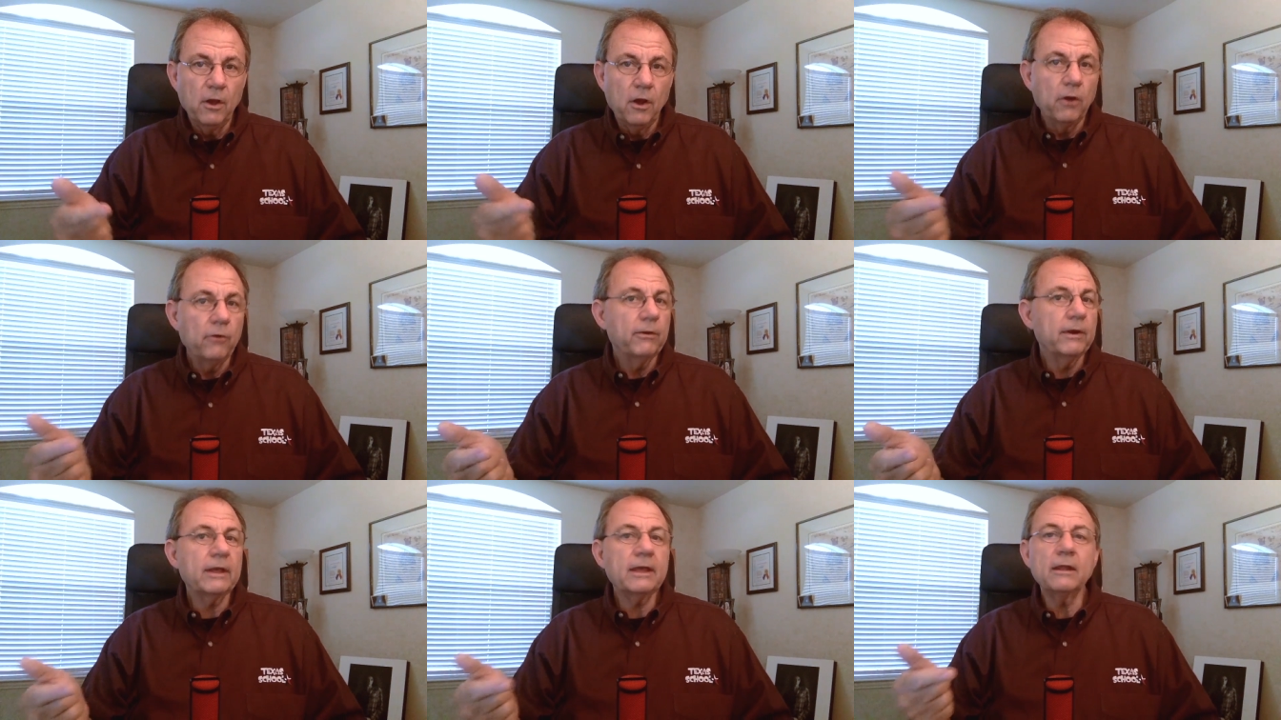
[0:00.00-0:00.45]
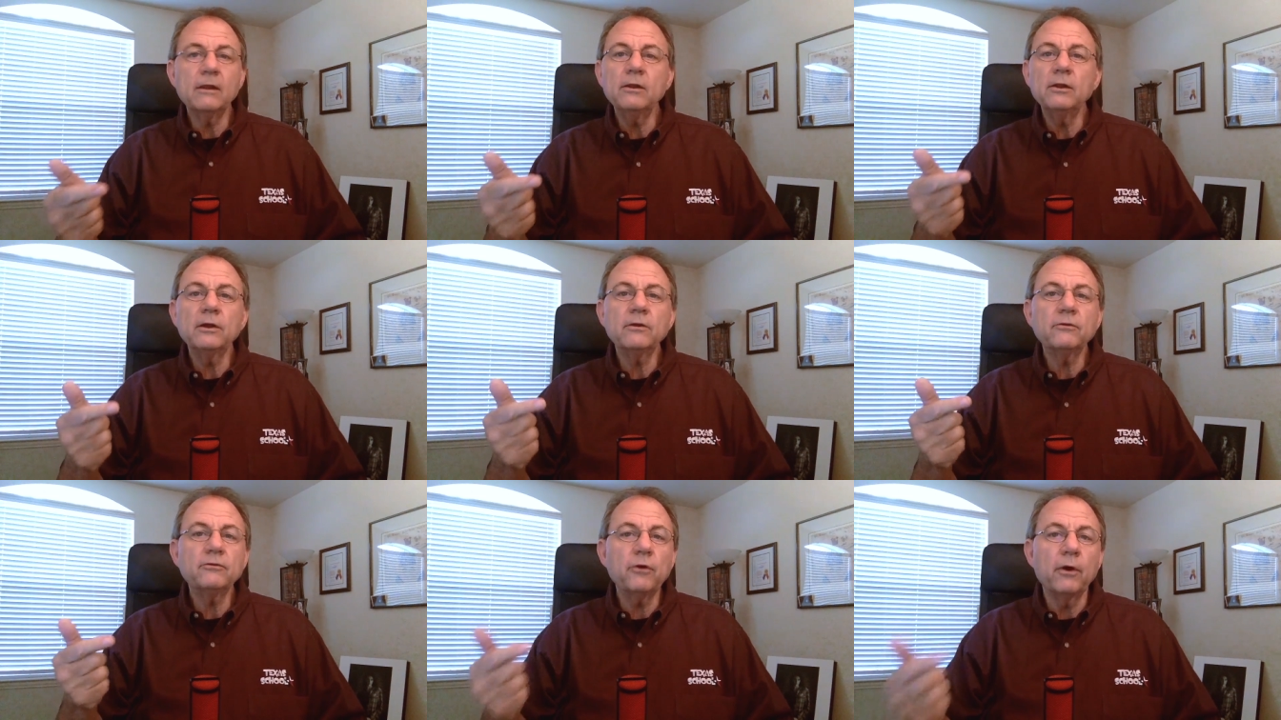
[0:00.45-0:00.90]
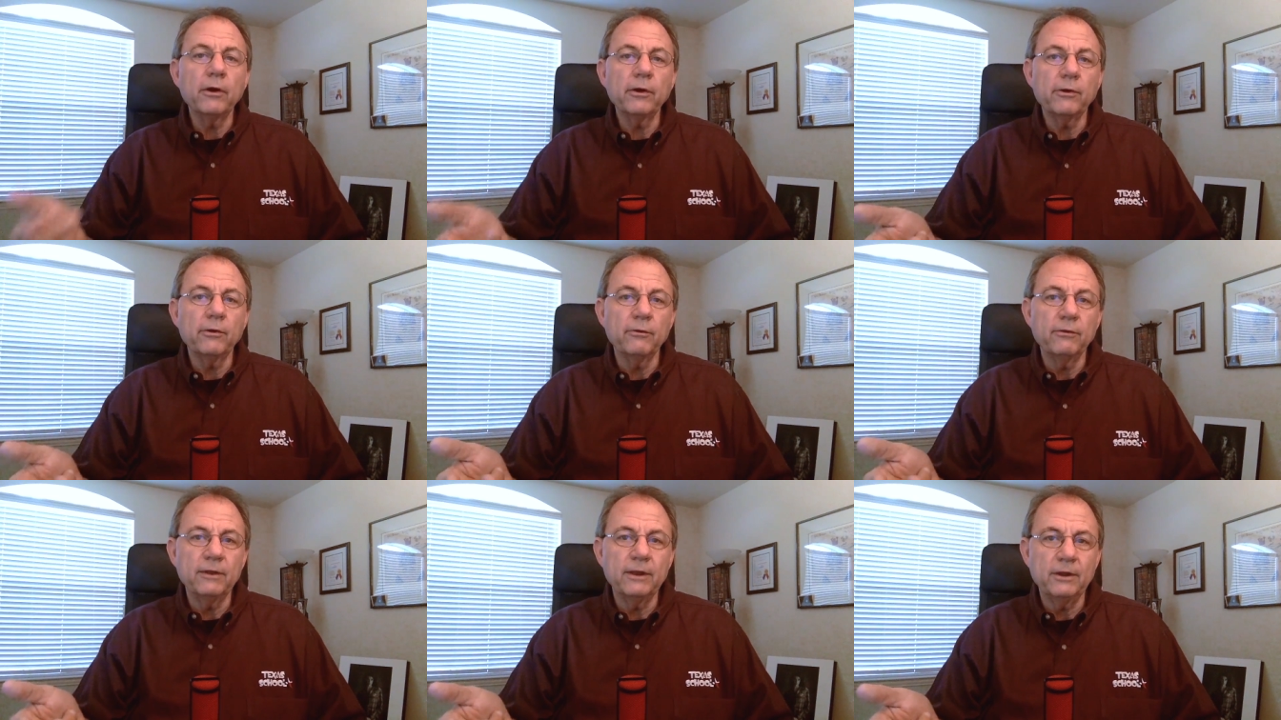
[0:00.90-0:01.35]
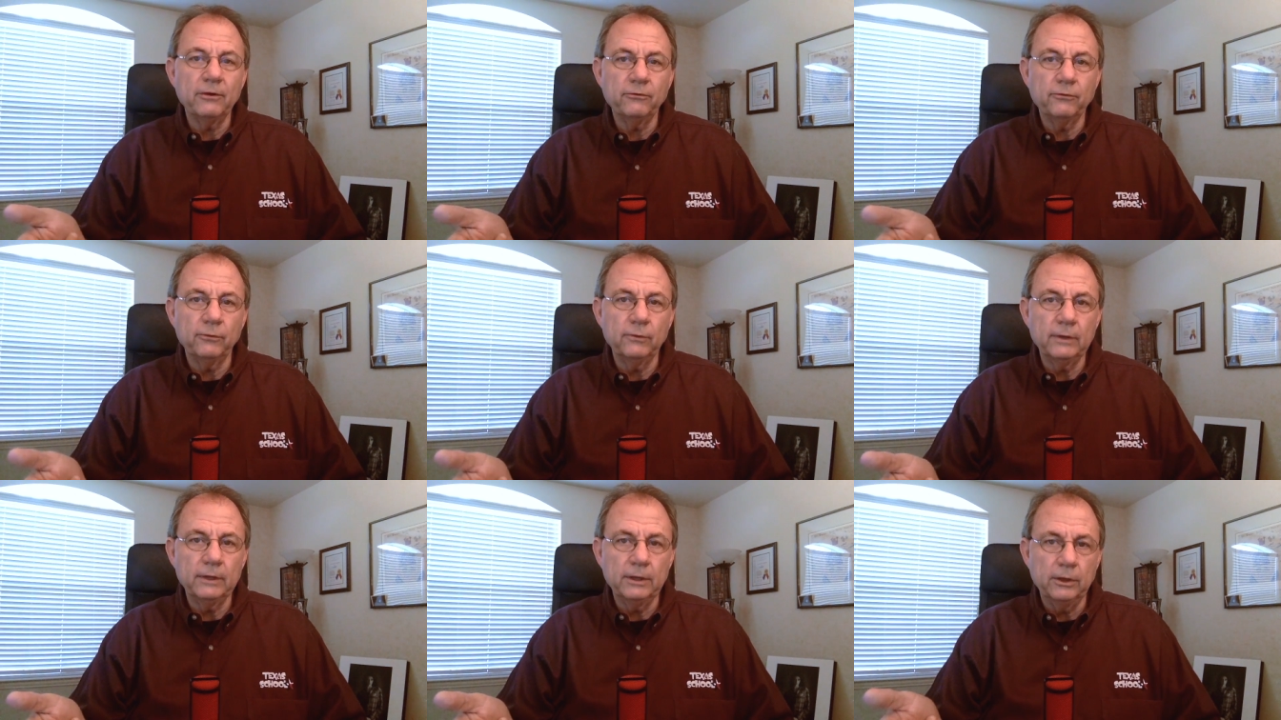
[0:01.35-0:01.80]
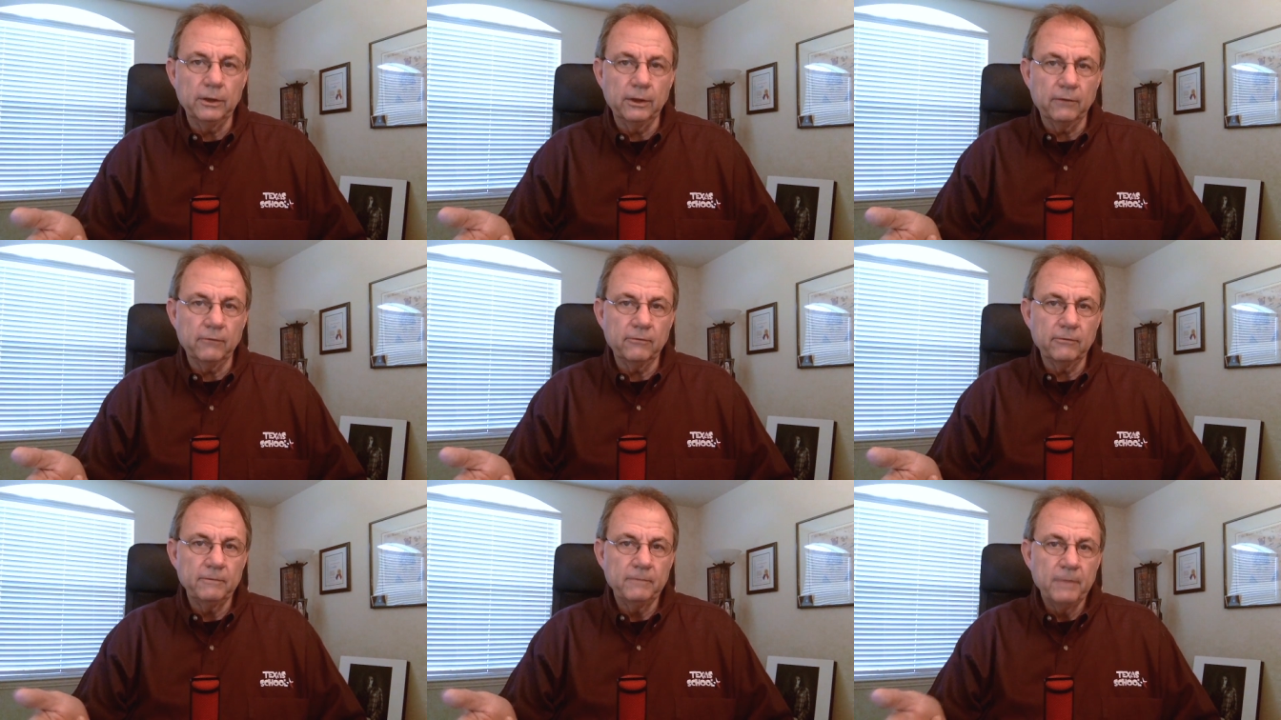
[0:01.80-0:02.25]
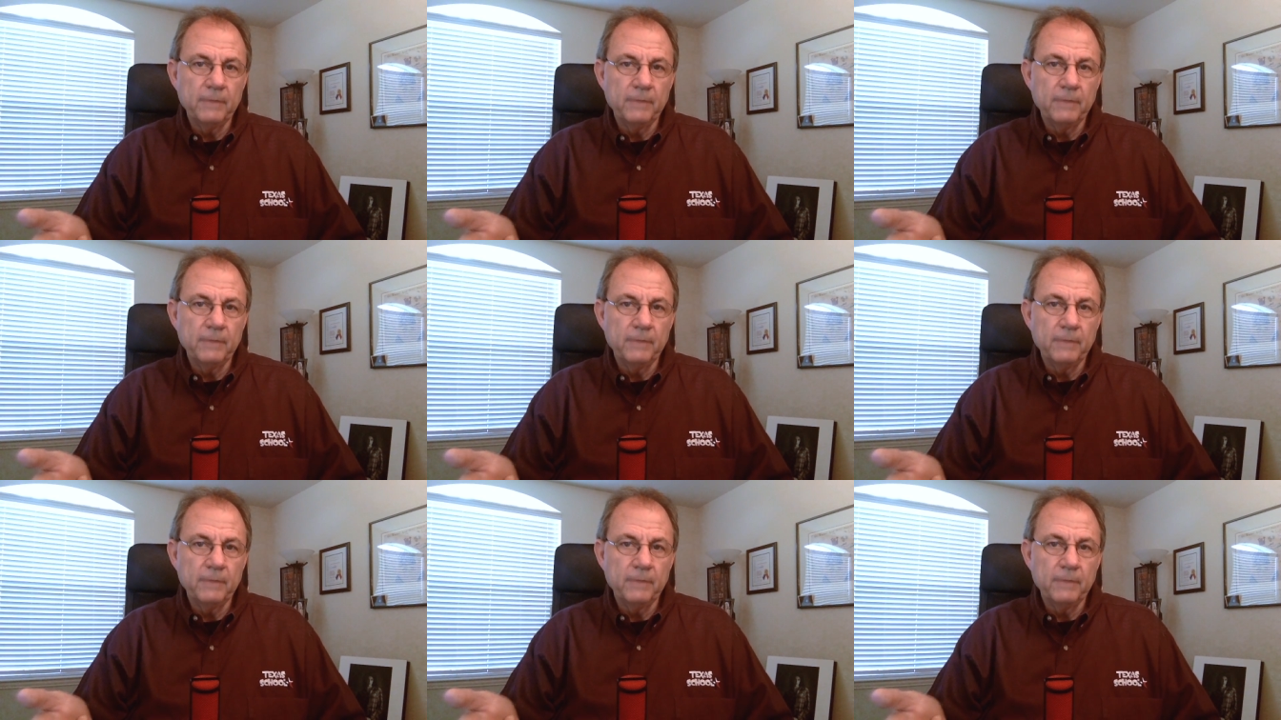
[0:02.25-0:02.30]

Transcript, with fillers: or it can look darker than it truly looks.